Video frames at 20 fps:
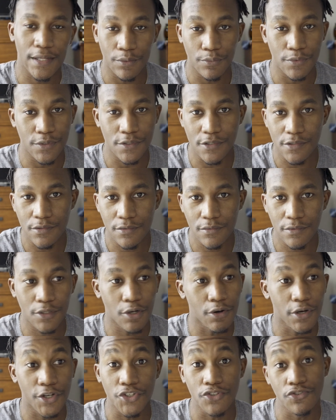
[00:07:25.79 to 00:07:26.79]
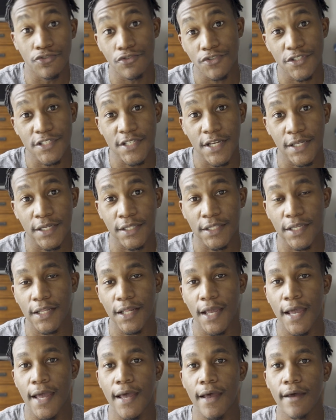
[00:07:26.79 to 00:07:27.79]
It was, a user setting that
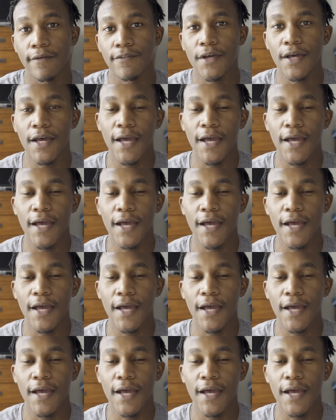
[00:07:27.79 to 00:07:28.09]
I have.